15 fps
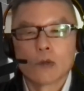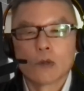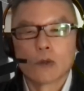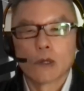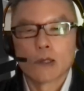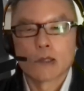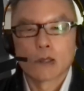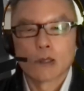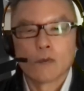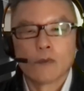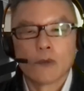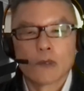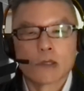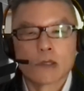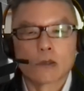you as a
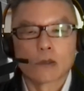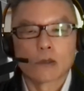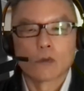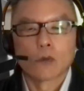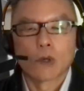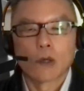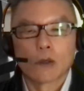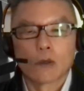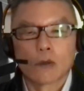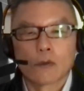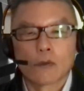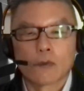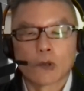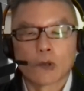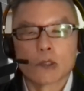visitor, where
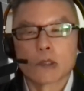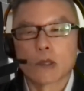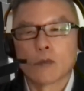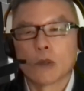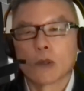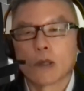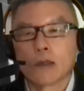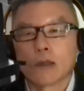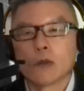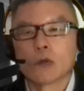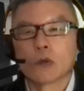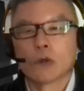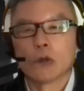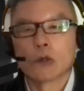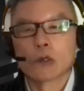you're the first time you get
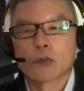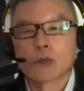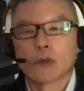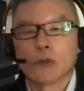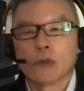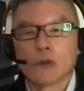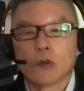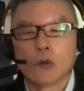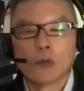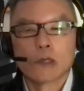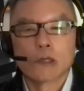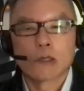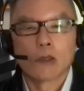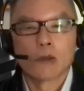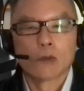into the hospital, you
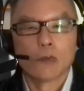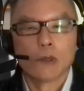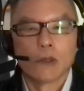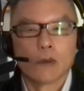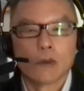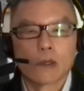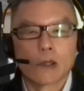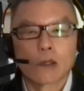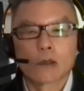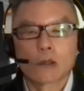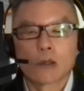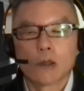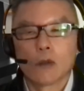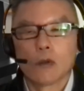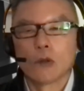always tend to get
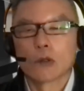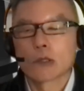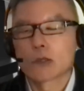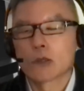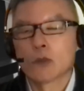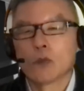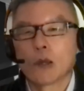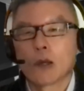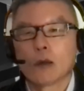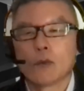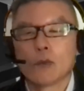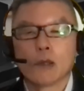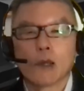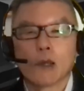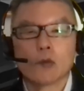lost somewhere.
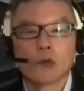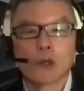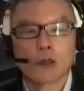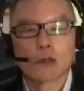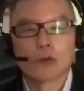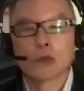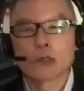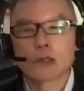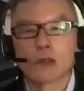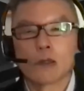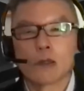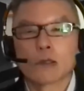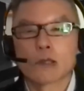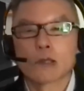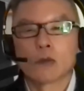I mean, I do get lost
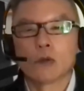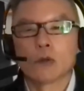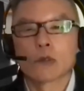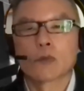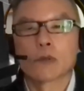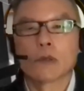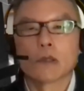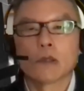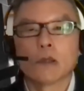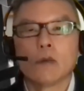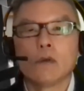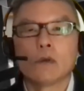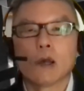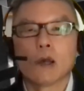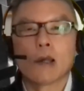inside hospital, and
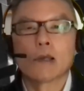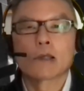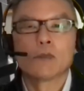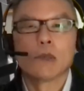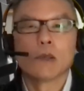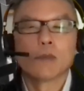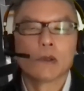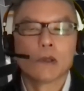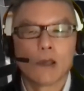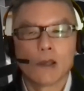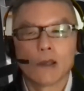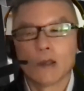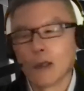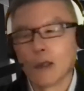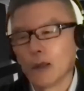I need to ask people,
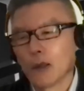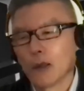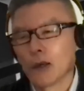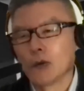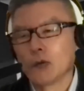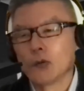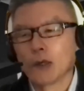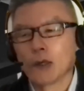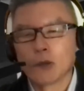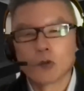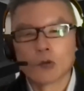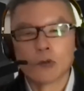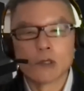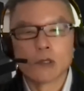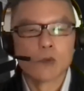hey, how do I
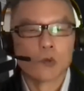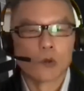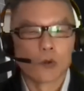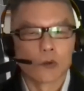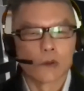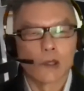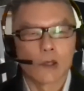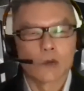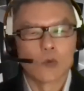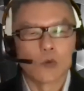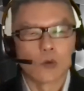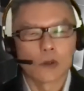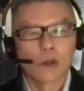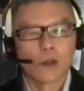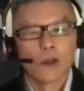get to this ward or that
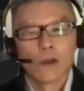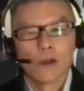ward?